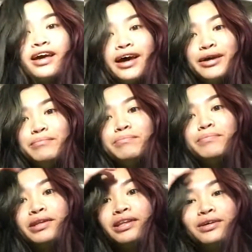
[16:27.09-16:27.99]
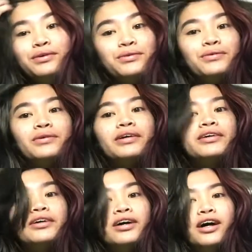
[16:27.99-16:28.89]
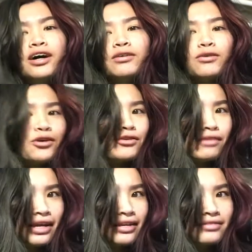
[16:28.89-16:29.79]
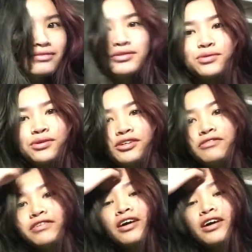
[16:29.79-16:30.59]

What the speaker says: and blue. Oh, or green, sort of.